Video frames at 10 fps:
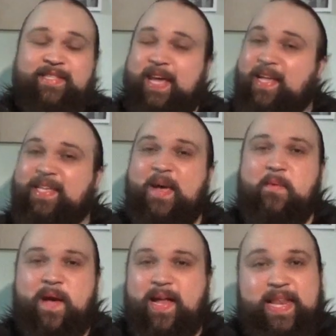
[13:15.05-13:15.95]
Uh, the
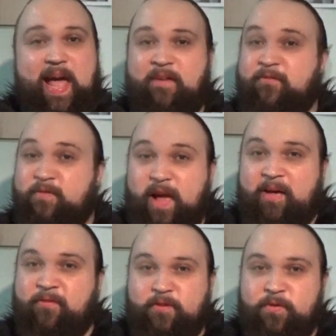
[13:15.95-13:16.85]
second time when I,
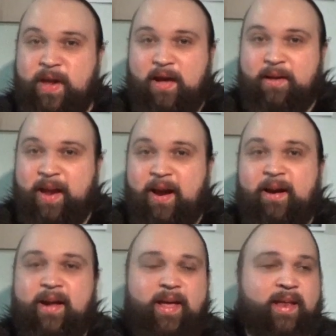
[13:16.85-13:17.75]
I, I flew
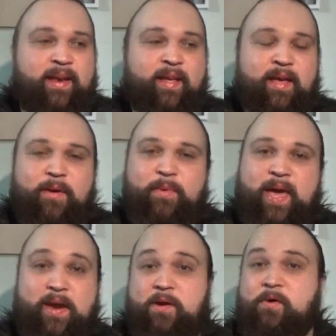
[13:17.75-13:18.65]
down there and